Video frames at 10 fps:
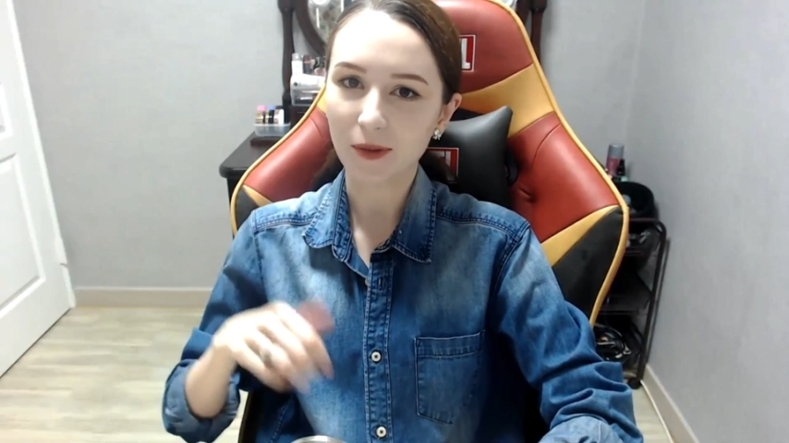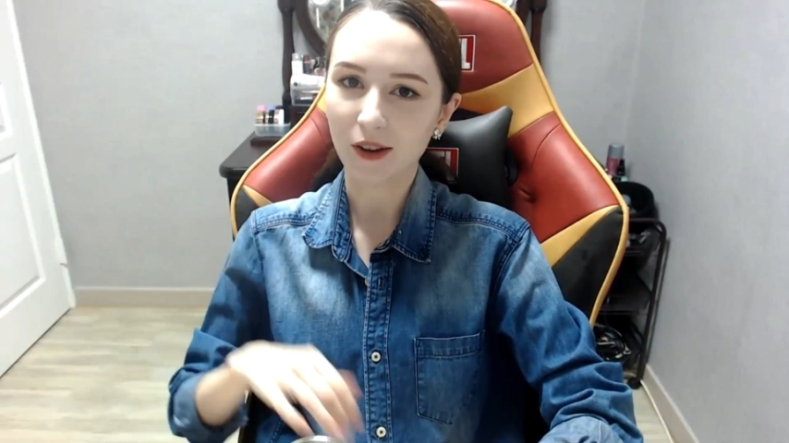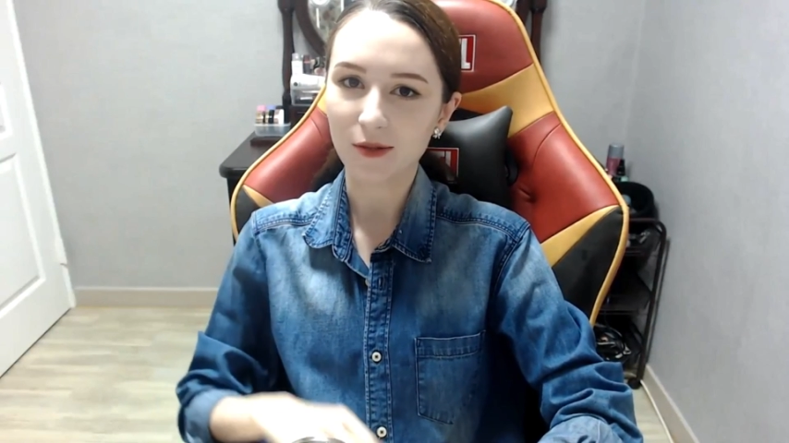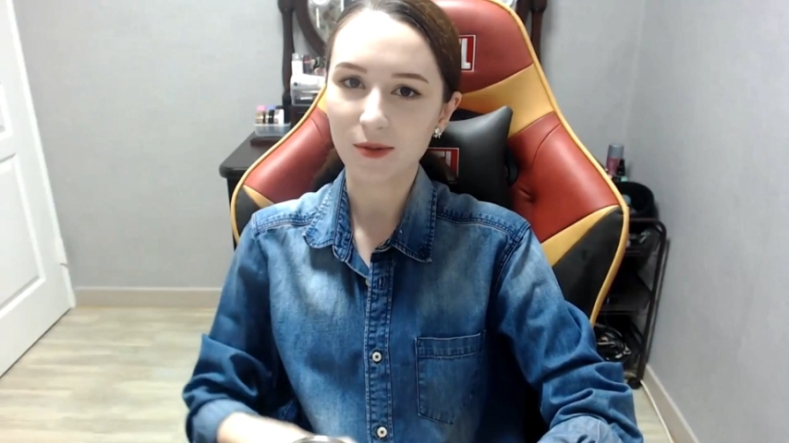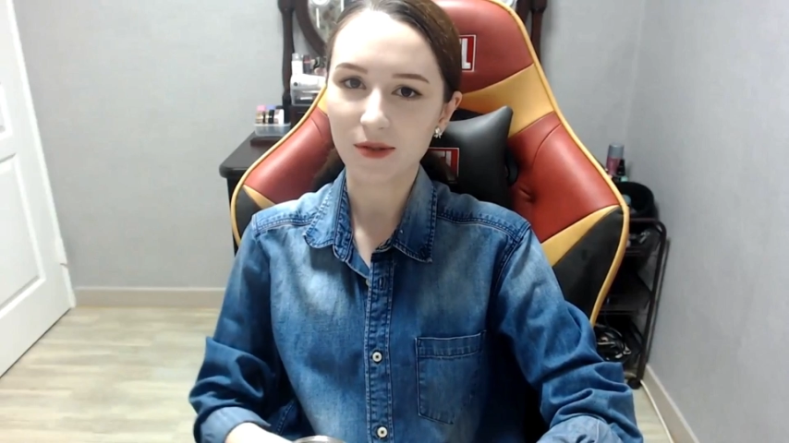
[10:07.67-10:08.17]
to
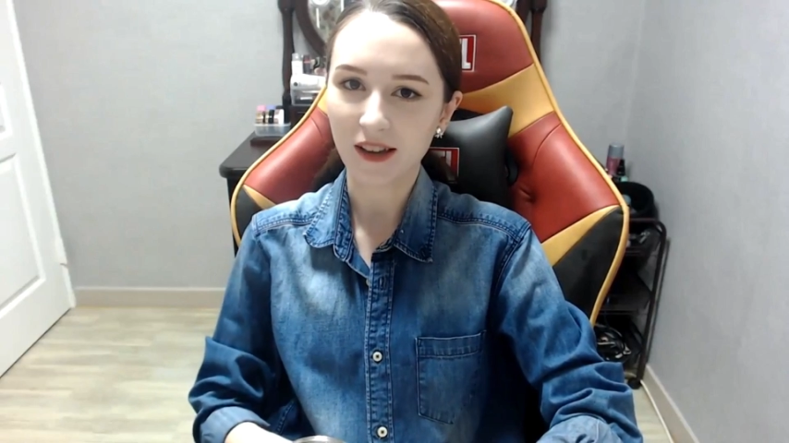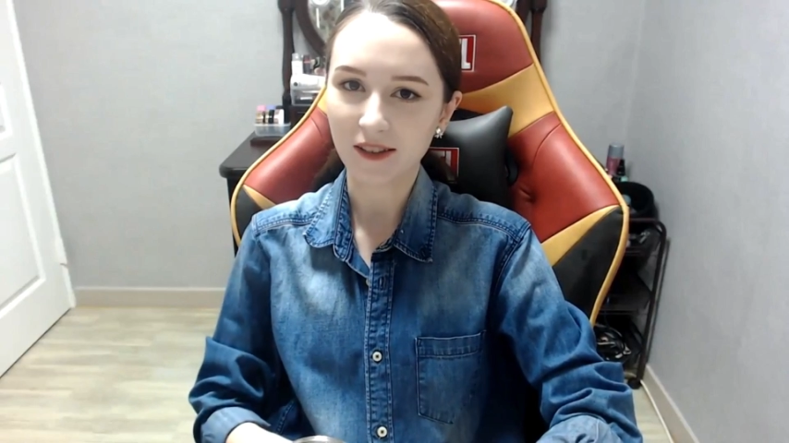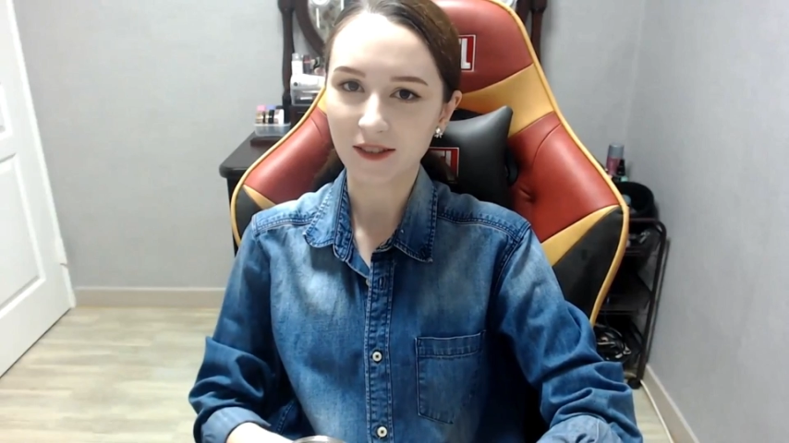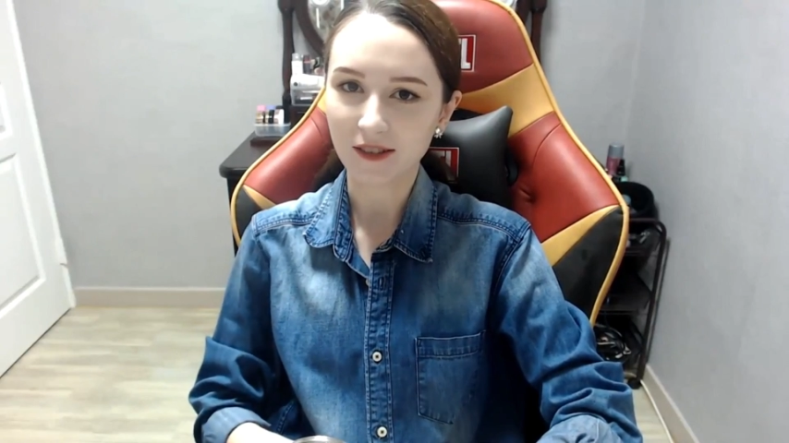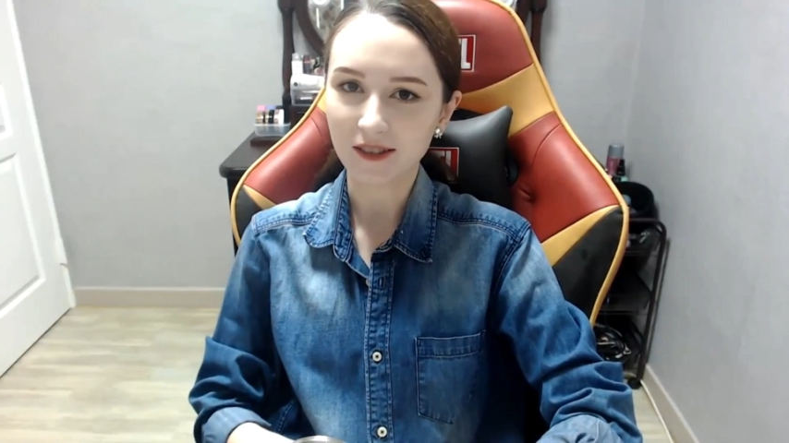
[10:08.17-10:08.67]
our new
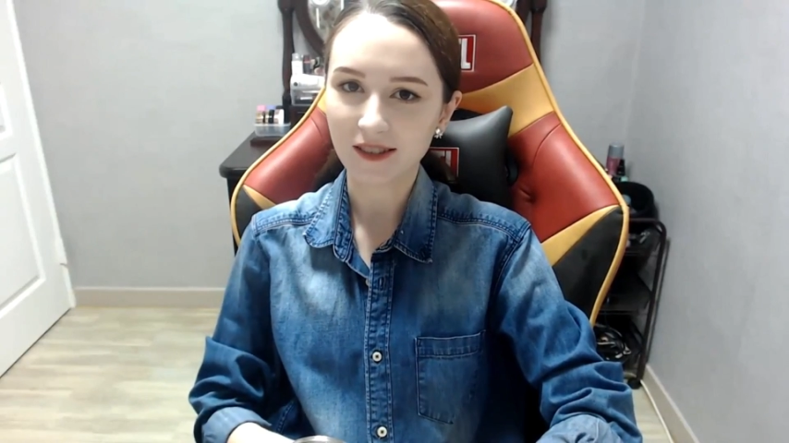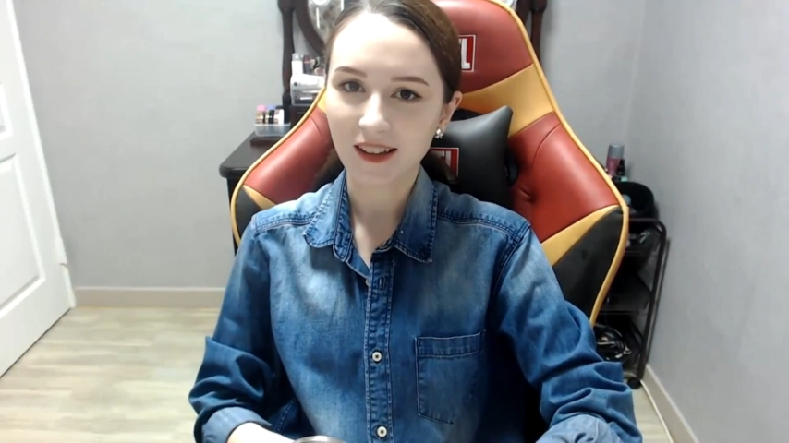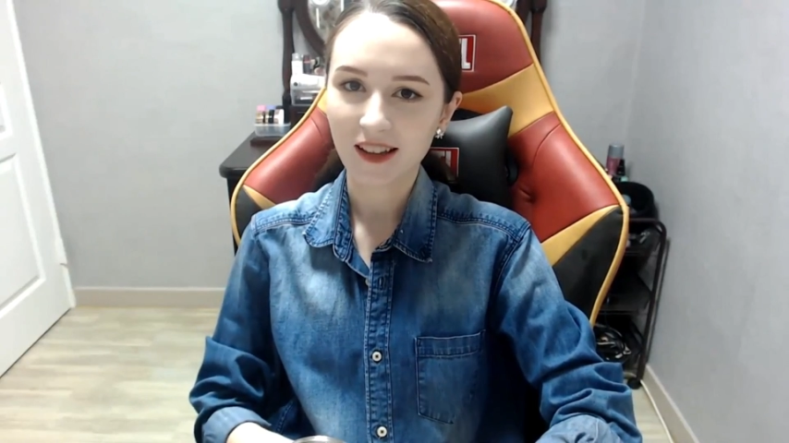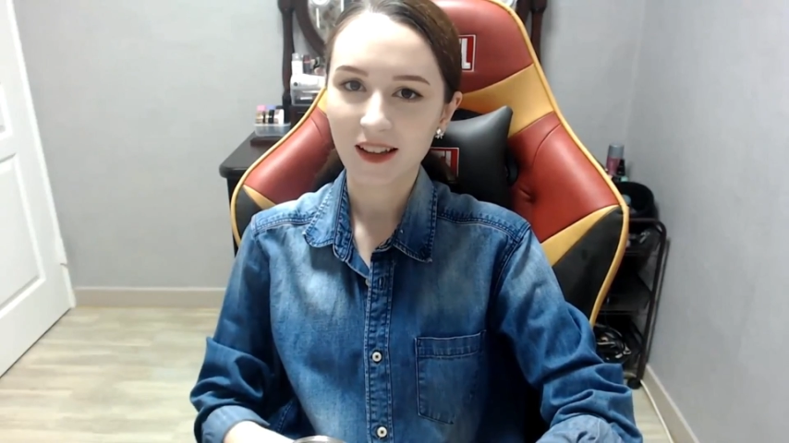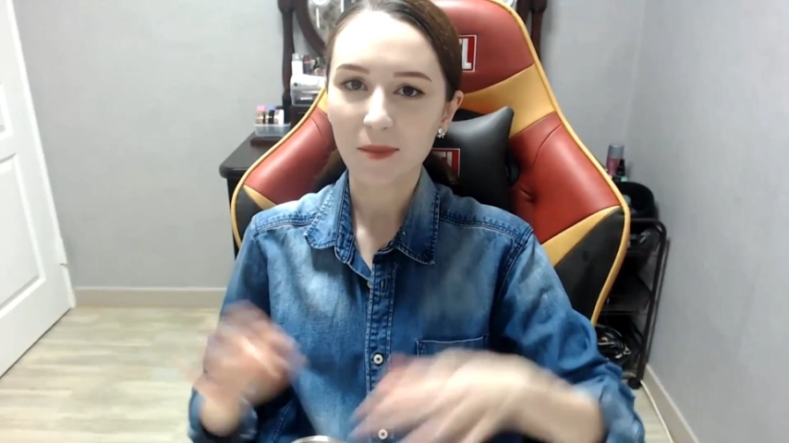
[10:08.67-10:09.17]
channel.
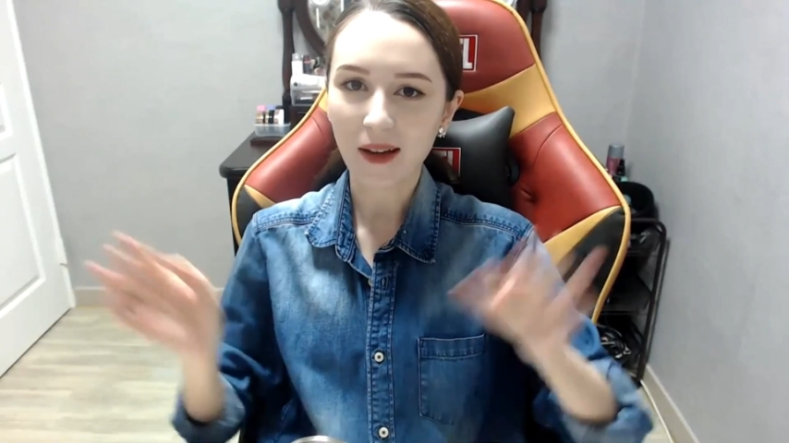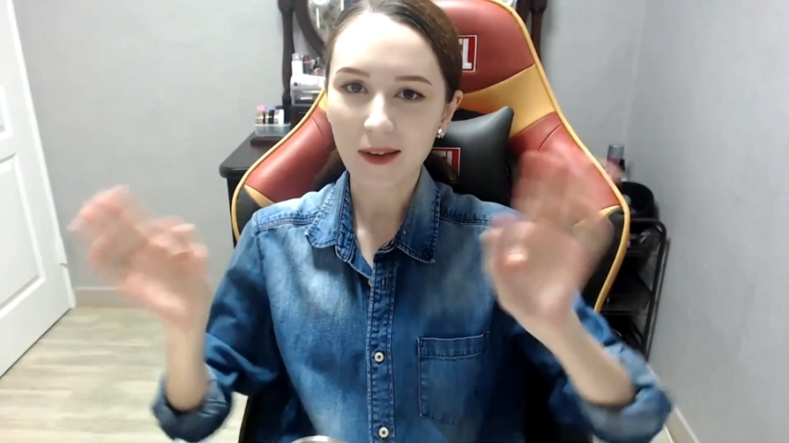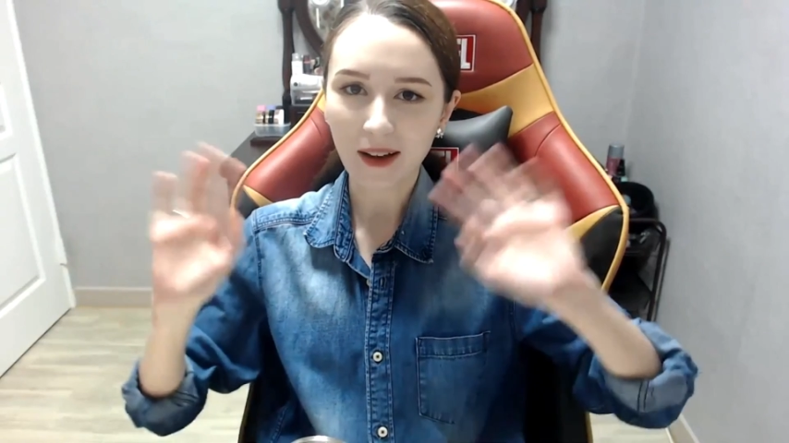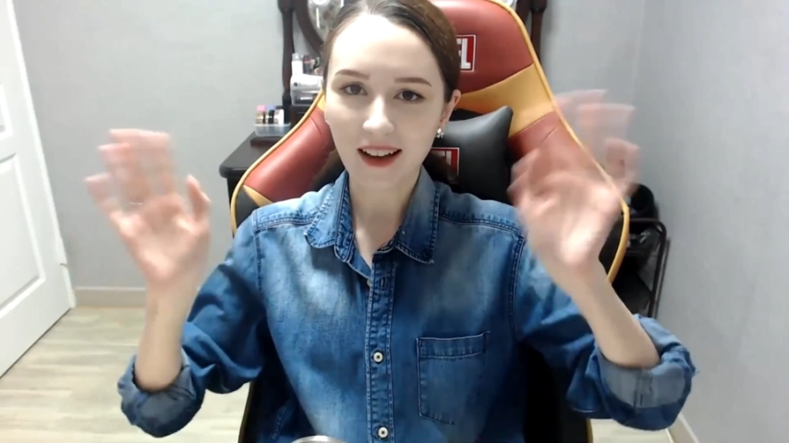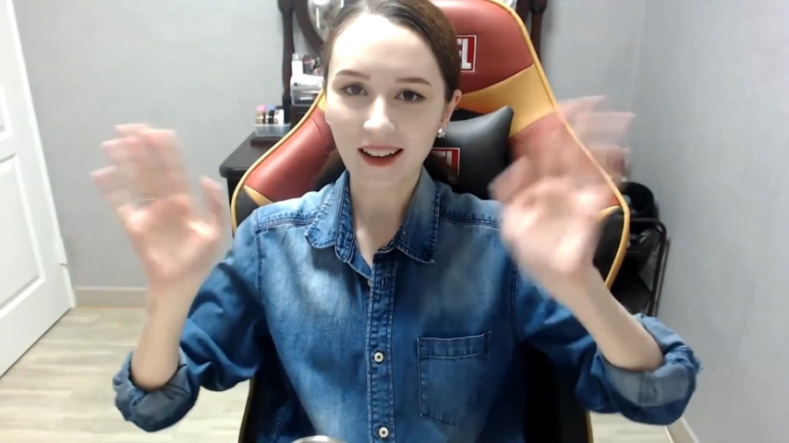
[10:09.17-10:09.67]

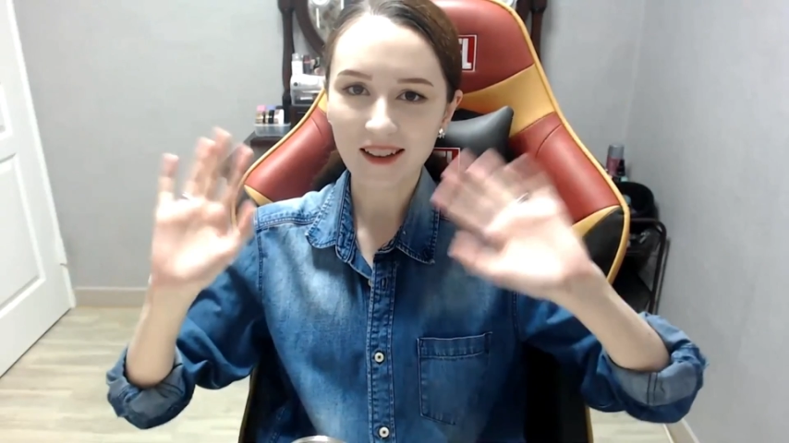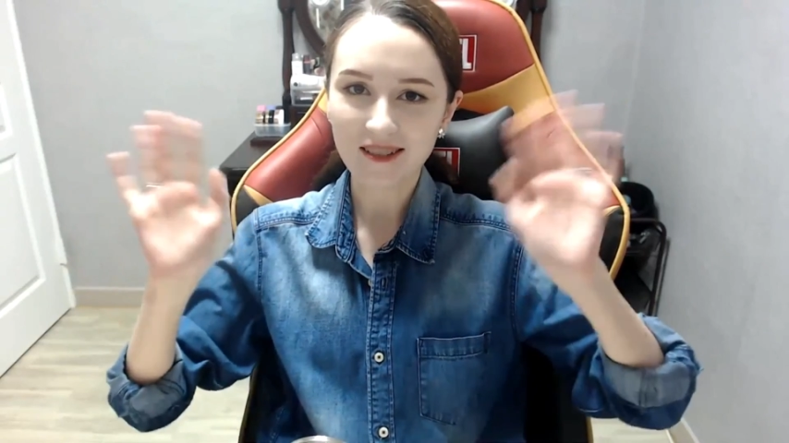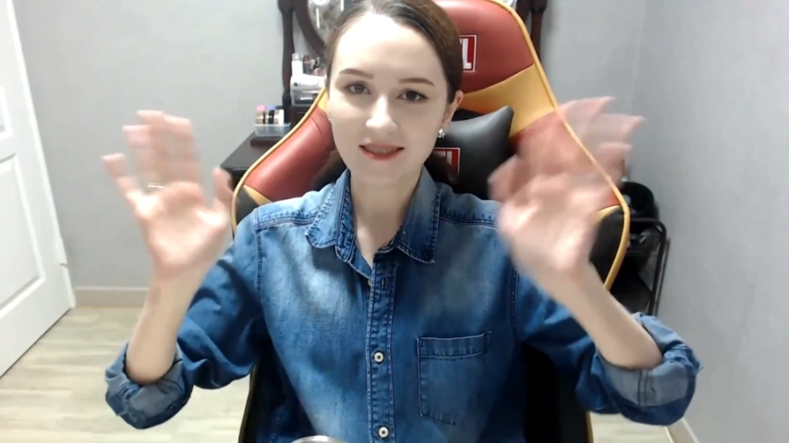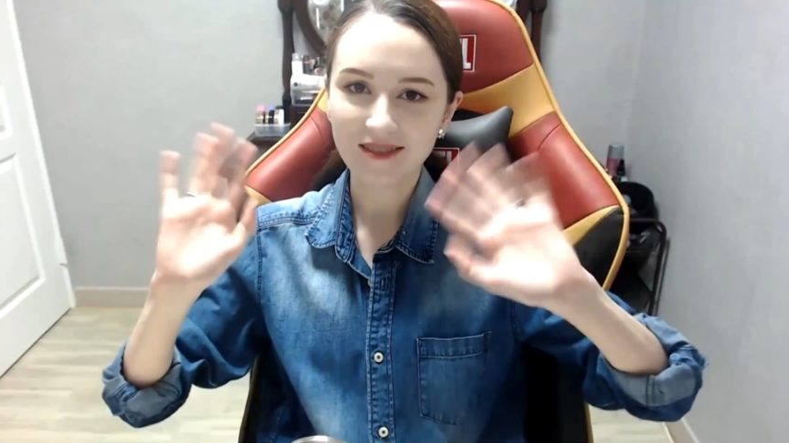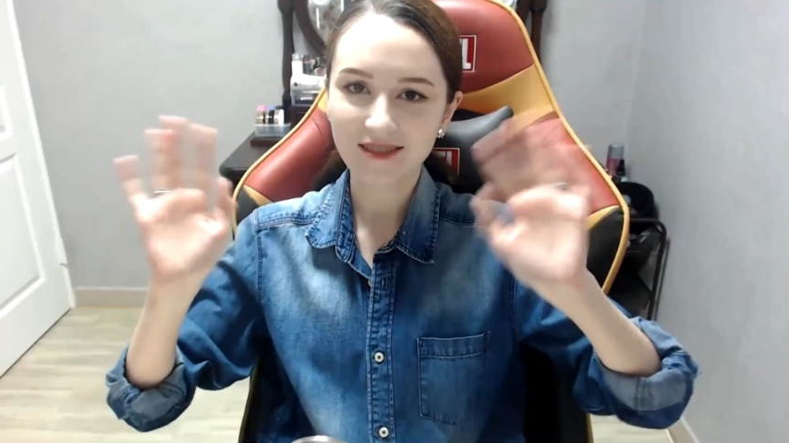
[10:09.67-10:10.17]
Bye bye!